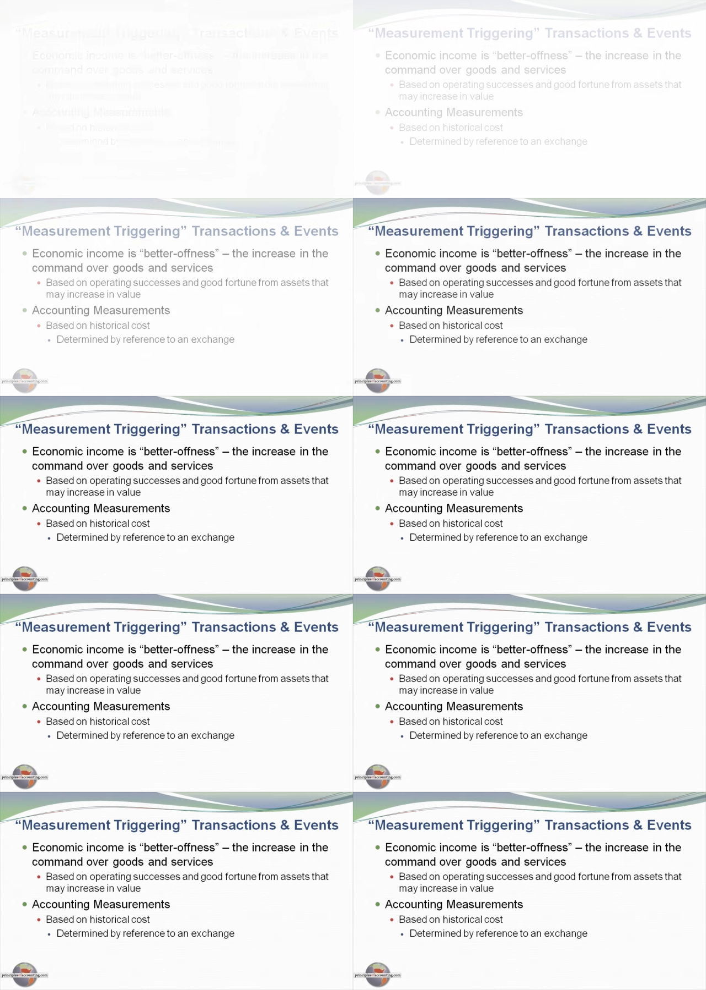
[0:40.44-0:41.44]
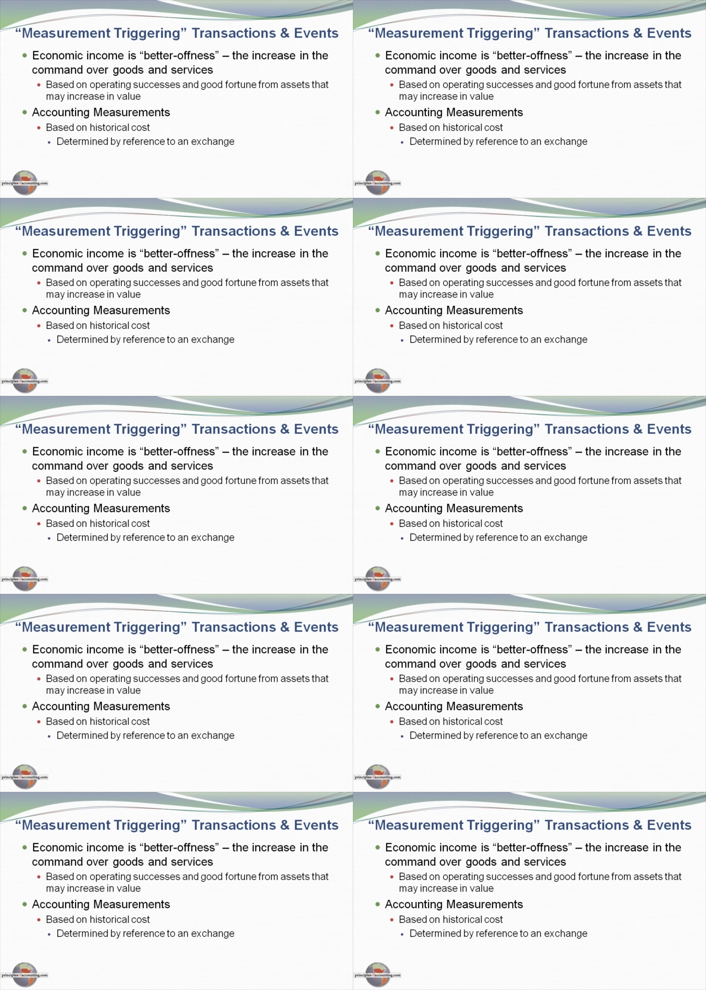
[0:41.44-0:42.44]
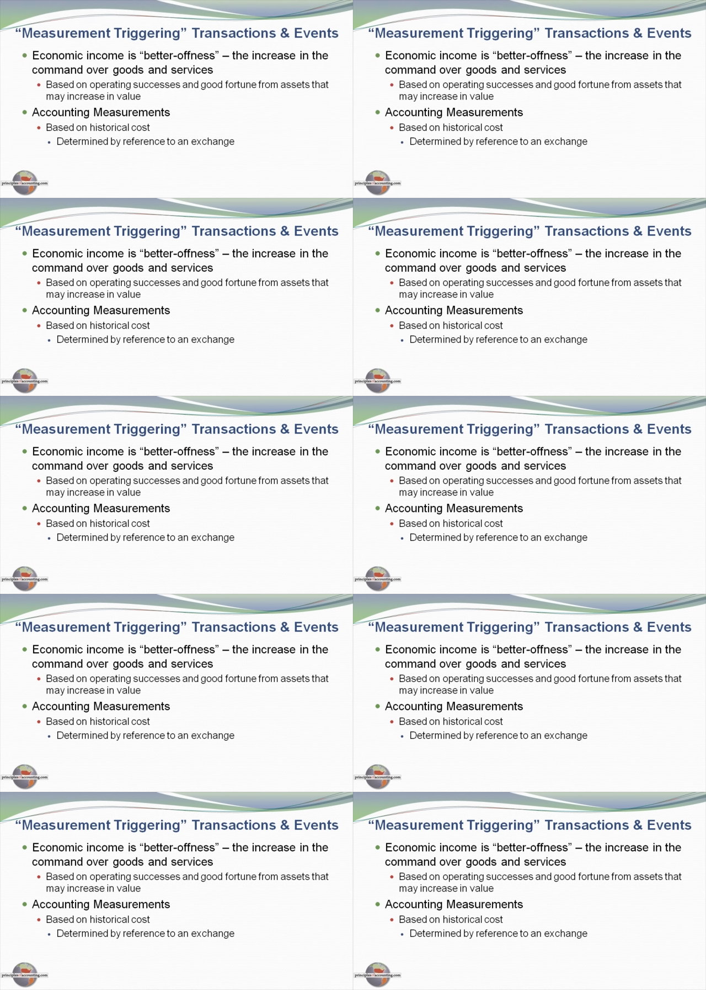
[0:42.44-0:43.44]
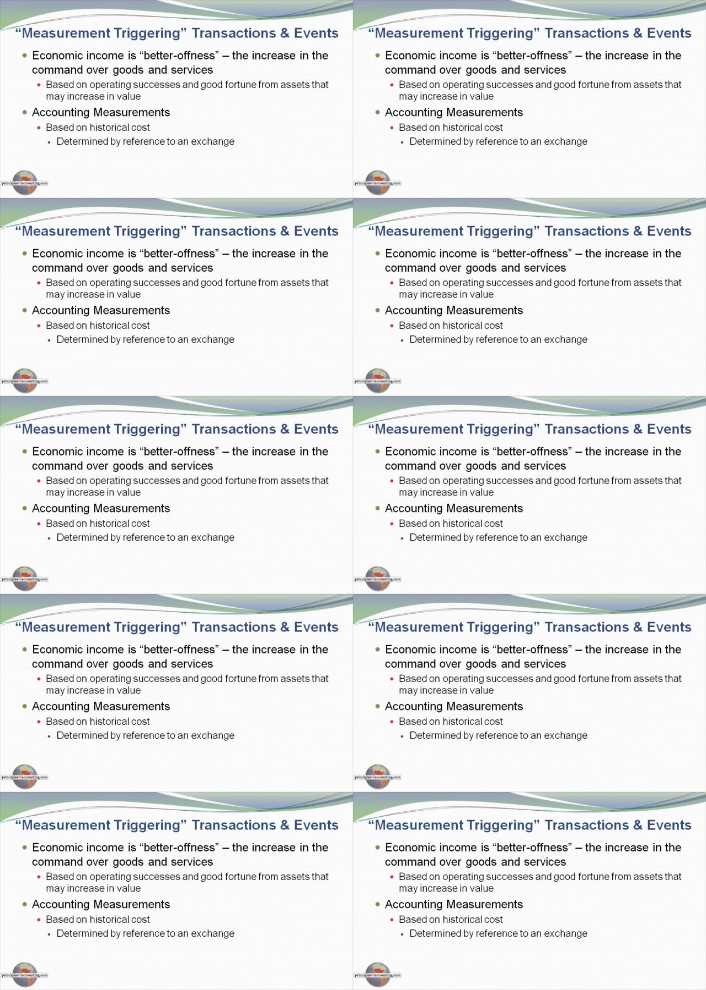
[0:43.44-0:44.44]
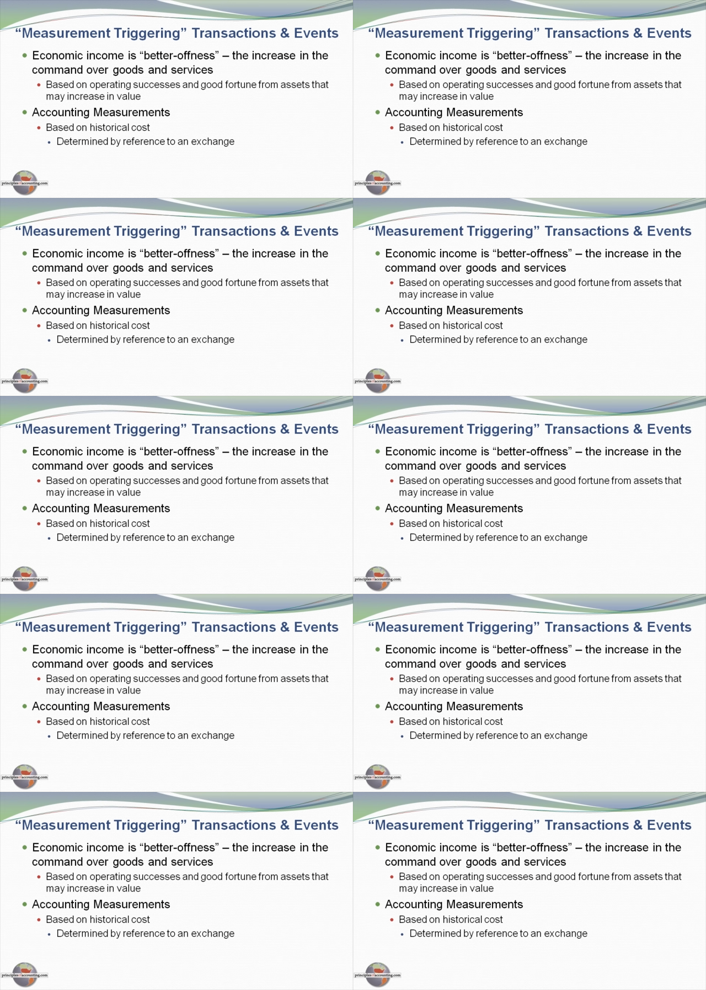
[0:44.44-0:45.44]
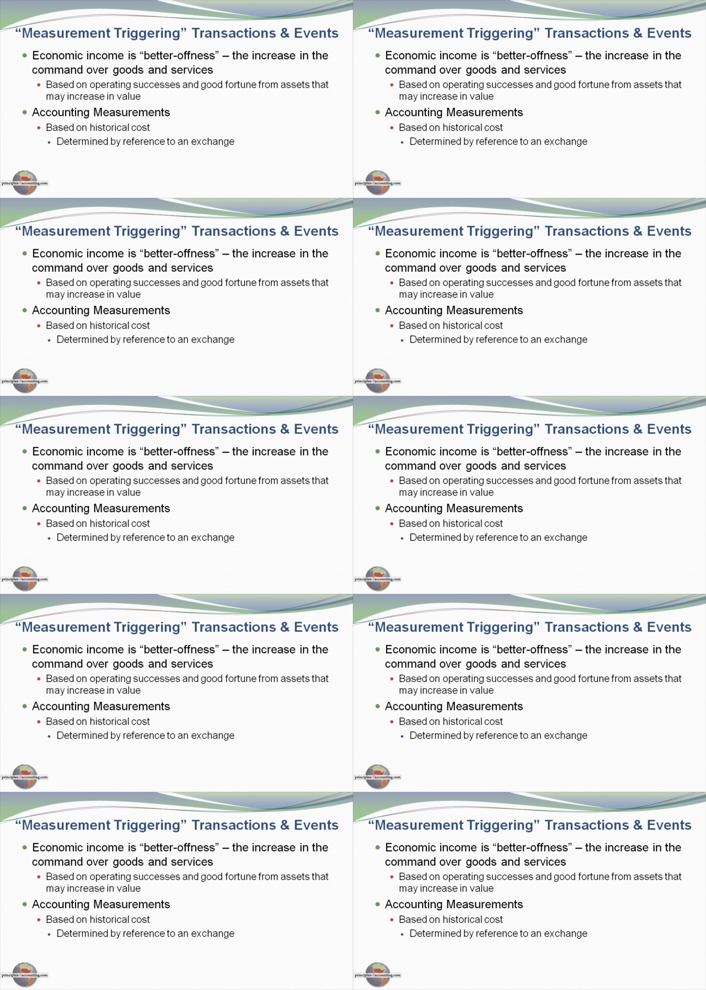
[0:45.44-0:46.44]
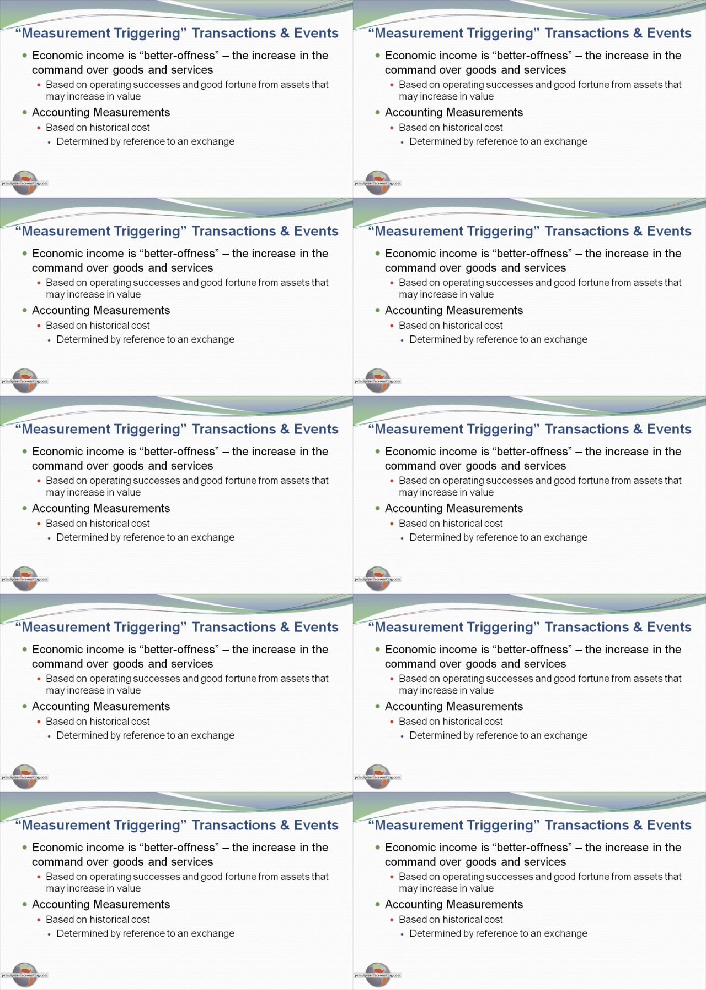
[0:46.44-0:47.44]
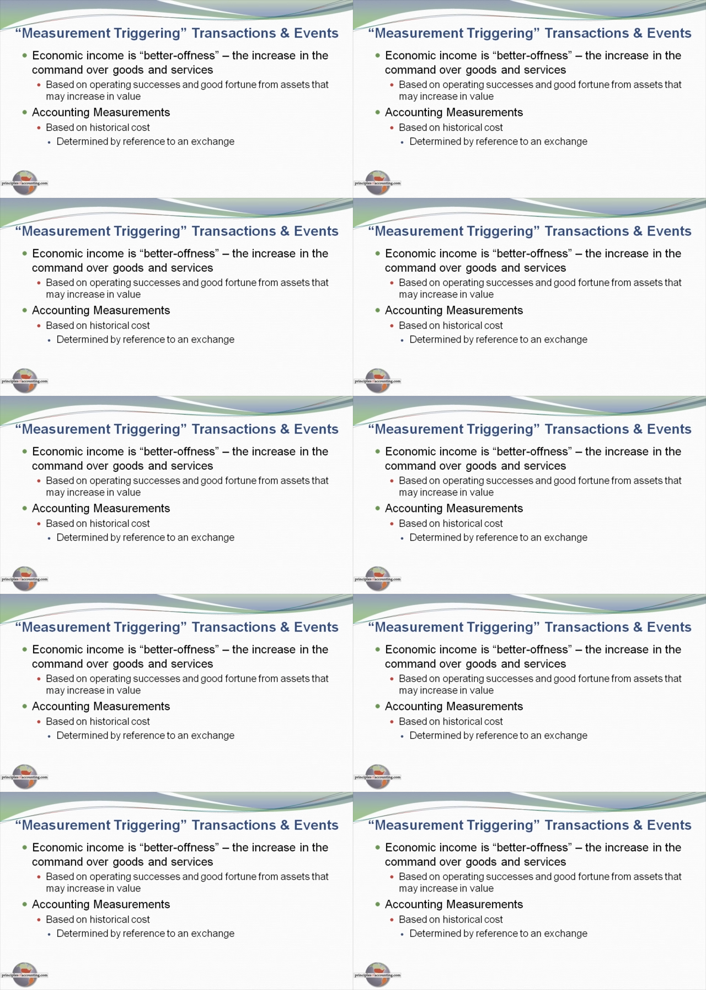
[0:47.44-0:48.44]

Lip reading: Nobody's mouth can be seen.